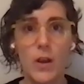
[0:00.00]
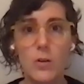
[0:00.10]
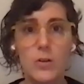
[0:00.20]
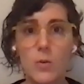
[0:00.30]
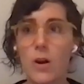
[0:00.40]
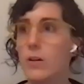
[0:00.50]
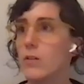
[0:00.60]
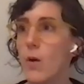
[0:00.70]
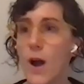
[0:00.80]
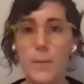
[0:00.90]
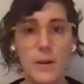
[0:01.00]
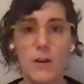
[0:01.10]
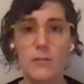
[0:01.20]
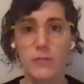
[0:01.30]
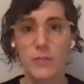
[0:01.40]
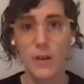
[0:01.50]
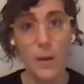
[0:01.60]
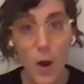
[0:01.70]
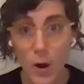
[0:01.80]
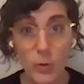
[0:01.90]
out who you are. No, I'm enough.
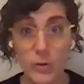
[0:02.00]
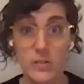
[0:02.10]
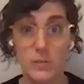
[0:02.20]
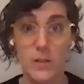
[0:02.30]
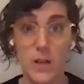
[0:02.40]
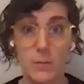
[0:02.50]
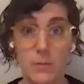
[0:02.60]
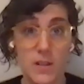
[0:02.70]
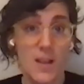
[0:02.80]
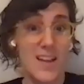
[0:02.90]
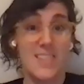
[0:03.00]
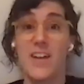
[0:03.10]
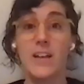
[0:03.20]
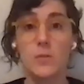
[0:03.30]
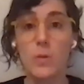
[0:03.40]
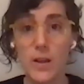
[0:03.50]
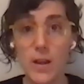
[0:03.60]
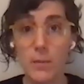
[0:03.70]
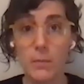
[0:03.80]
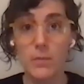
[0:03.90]
I'm awkward sometimes. That's who I
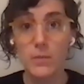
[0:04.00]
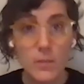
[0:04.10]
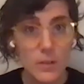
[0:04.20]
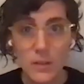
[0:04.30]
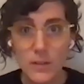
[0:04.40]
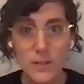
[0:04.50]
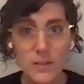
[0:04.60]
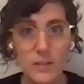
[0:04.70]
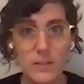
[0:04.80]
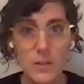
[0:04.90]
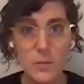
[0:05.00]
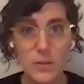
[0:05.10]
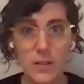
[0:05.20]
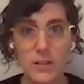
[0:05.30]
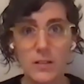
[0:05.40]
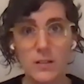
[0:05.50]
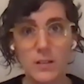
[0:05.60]
am. Deal with it,